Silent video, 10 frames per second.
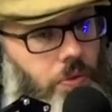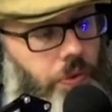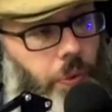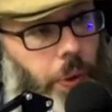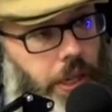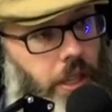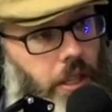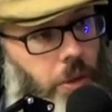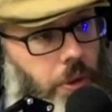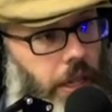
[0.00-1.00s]
wish
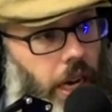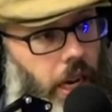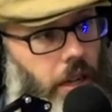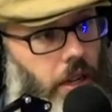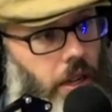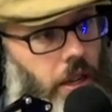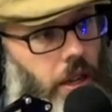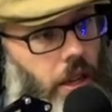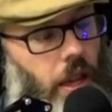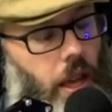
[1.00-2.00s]
that you would die. Mm
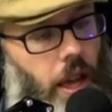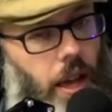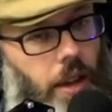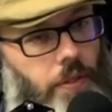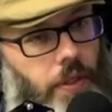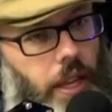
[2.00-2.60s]
-hmm. Um,